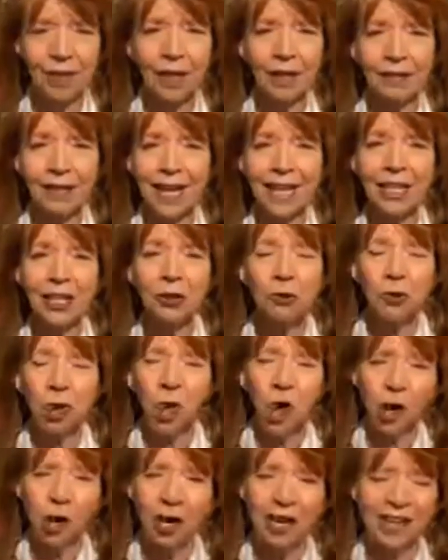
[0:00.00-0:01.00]
that you
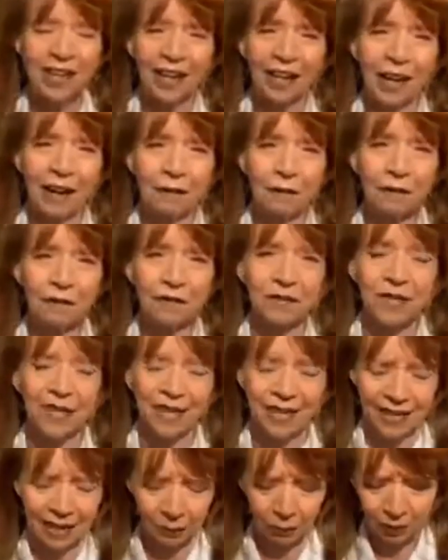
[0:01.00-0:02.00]
are enough.
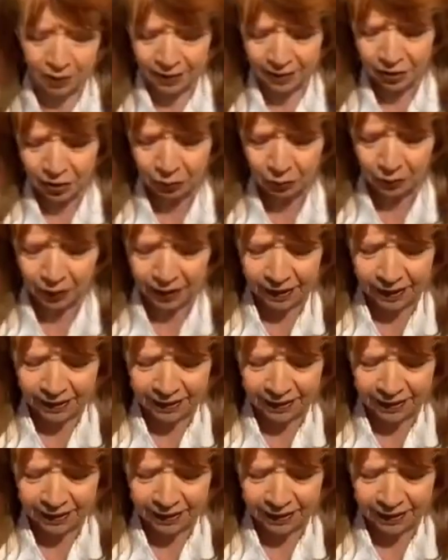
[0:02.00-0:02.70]
And I wanted to read